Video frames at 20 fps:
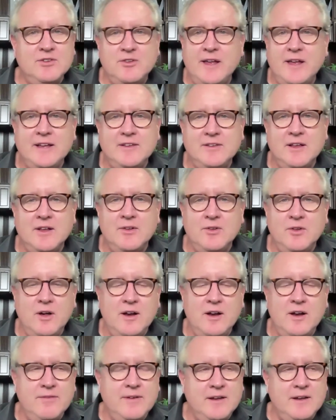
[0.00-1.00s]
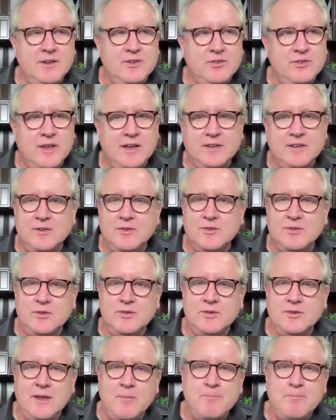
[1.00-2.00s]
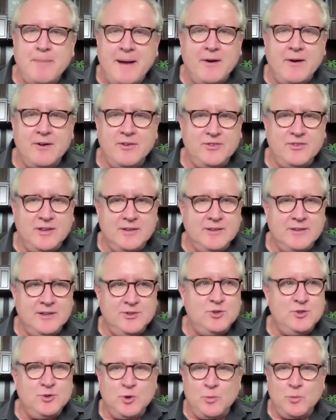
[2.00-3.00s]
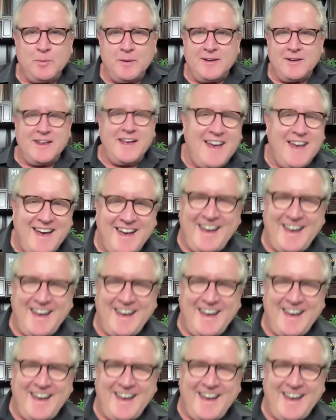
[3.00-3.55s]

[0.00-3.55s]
it's like a lot of it is like embarrassingly stupid.